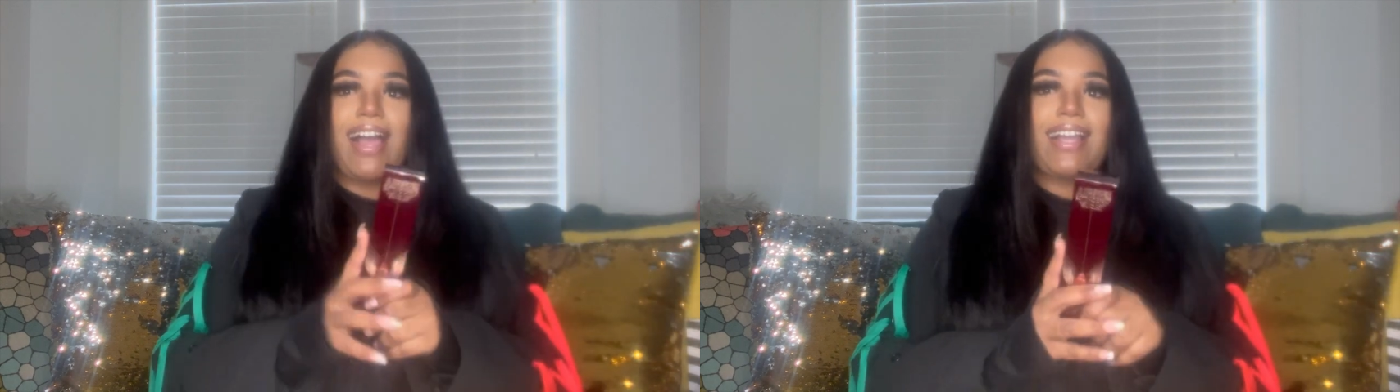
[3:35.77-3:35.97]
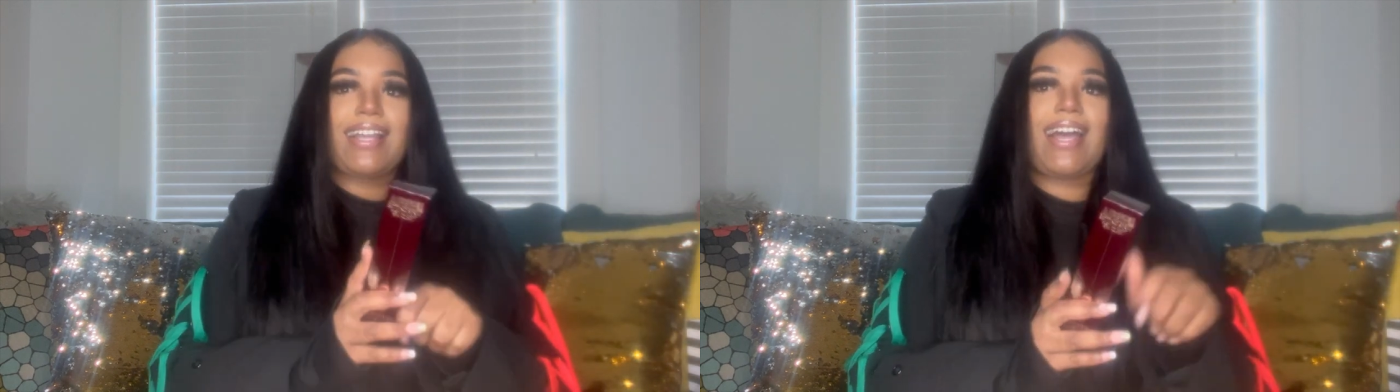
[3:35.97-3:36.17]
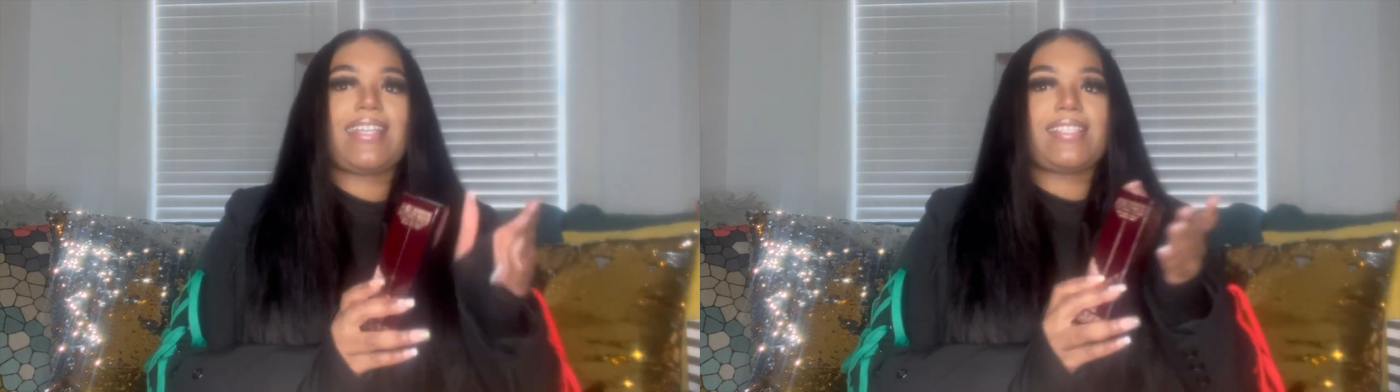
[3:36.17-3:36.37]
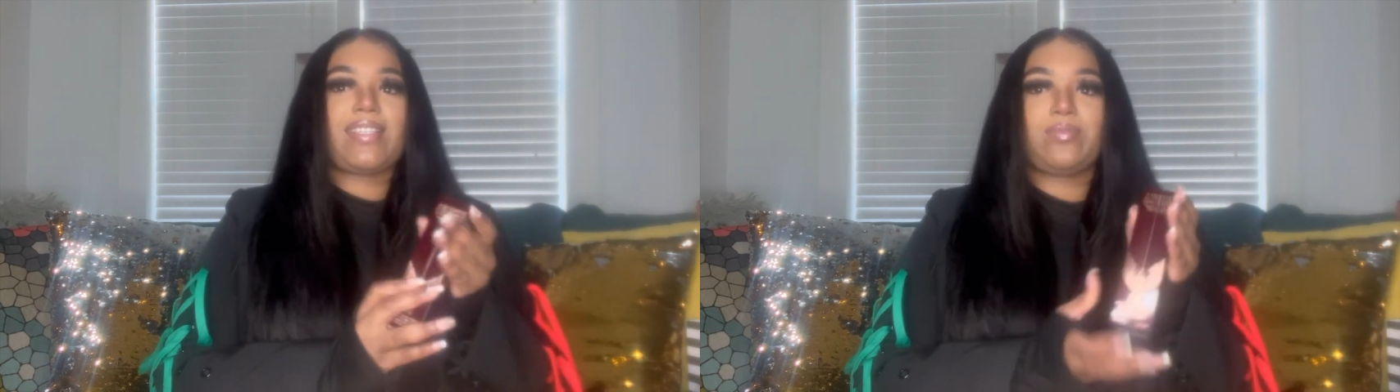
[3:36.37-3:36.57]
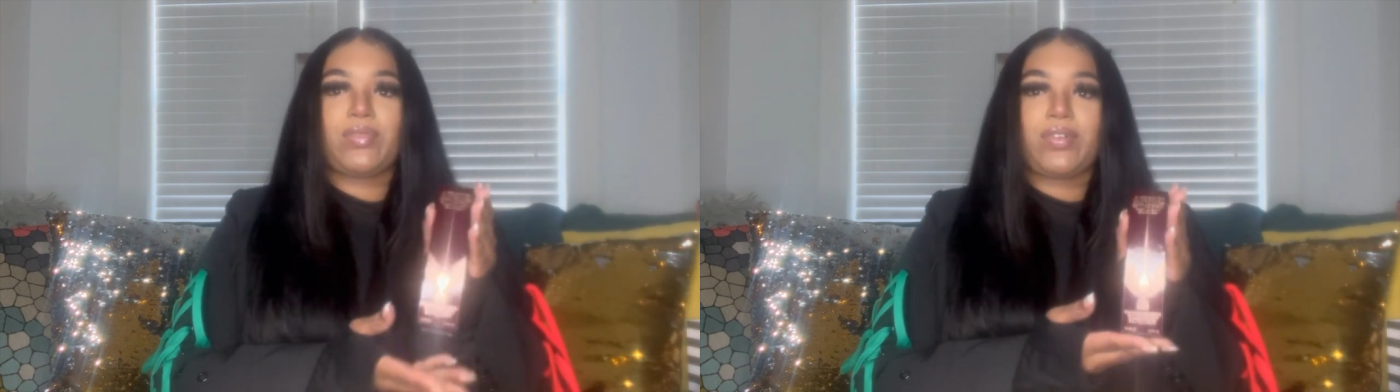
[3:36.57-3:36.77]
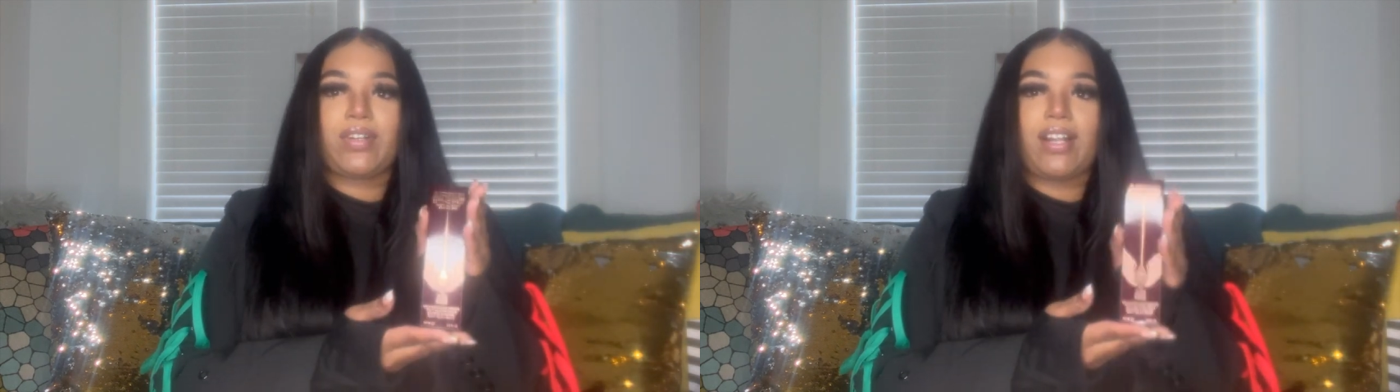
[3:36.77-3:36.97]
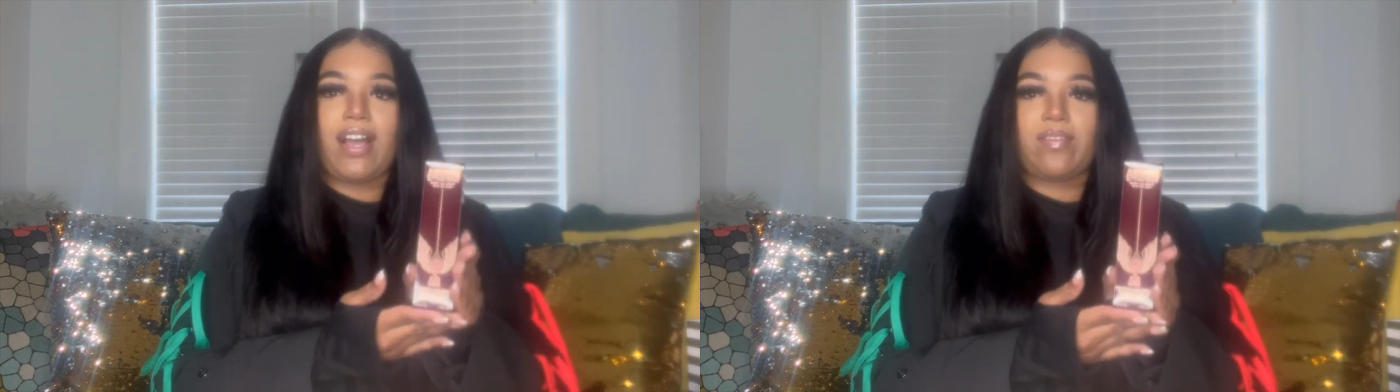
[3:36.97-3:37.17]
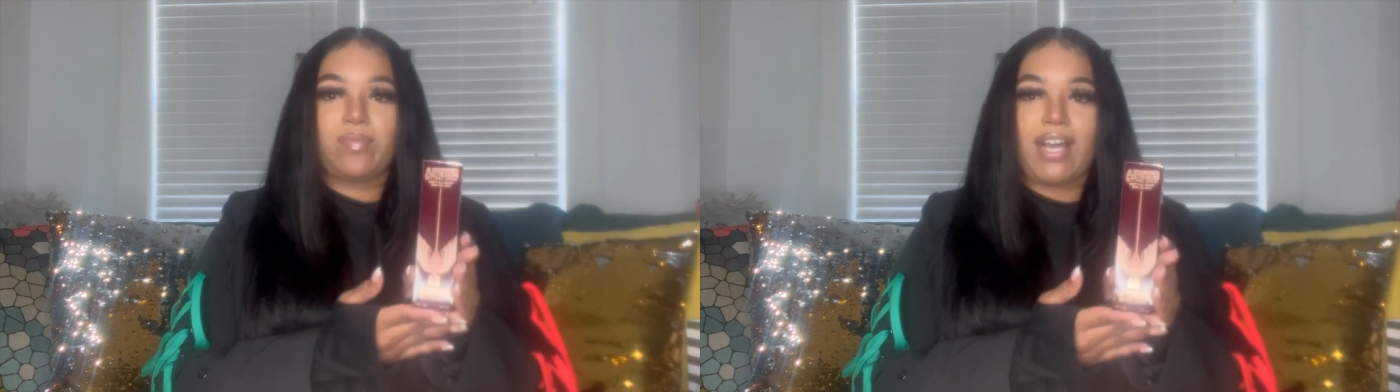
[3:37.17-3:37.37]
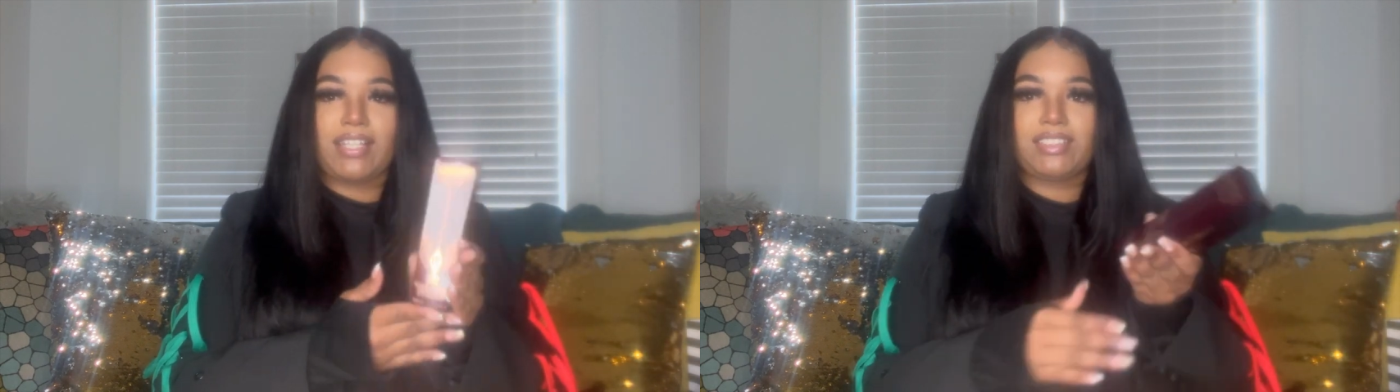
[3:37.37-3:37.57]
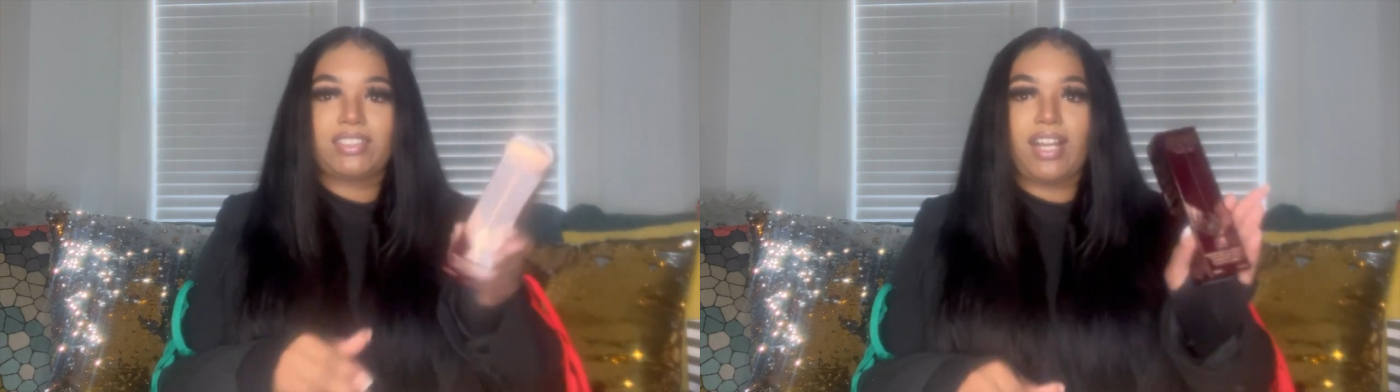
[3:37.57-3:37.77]
I got some more of
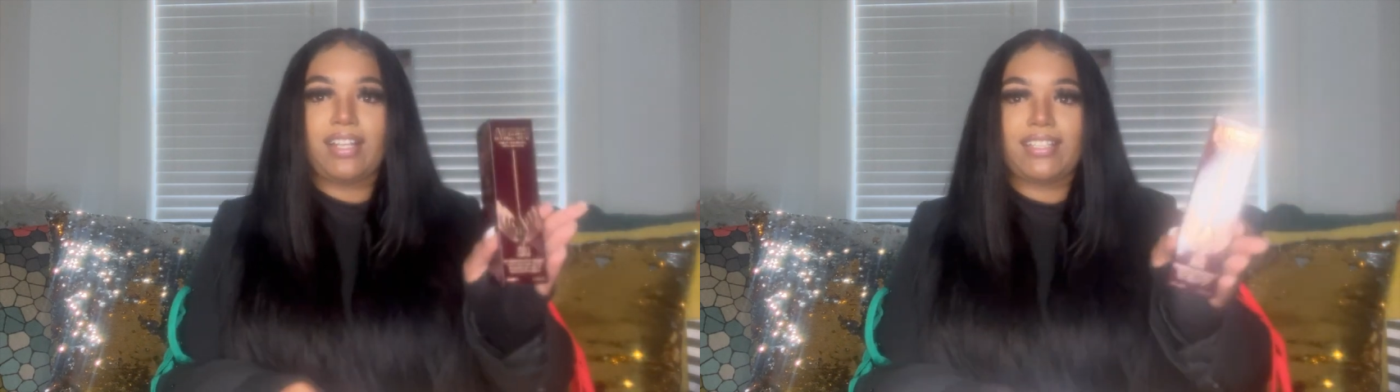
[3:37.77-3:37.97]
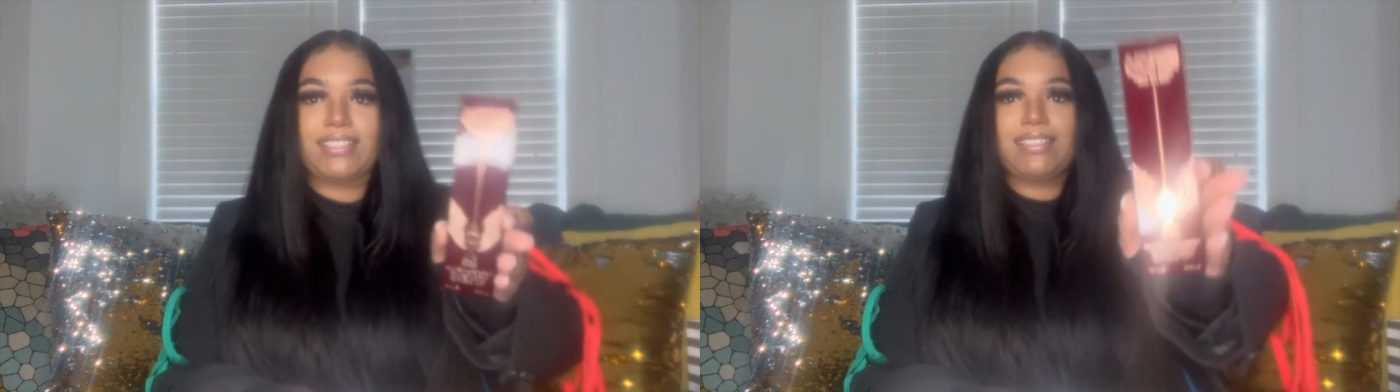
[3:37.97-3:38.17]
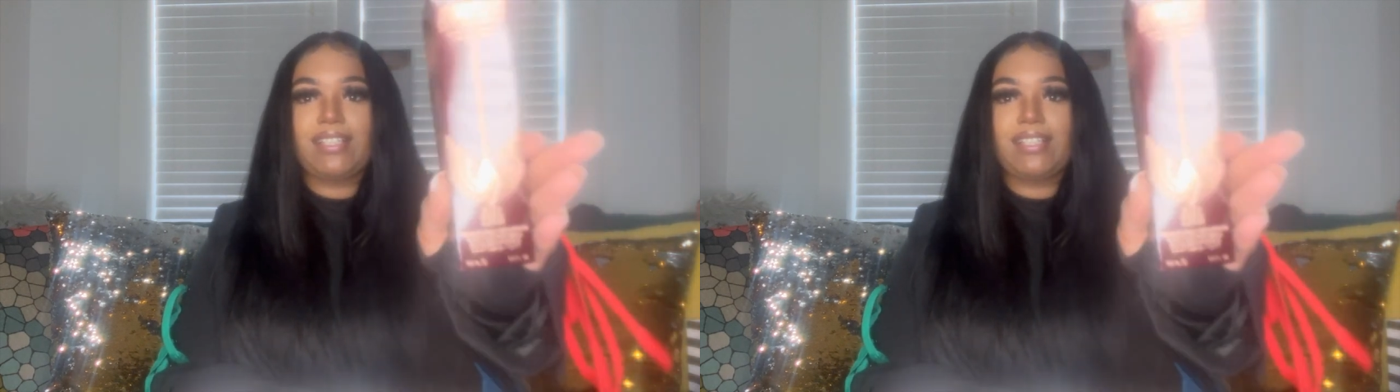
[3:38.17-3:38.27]
my Charlotte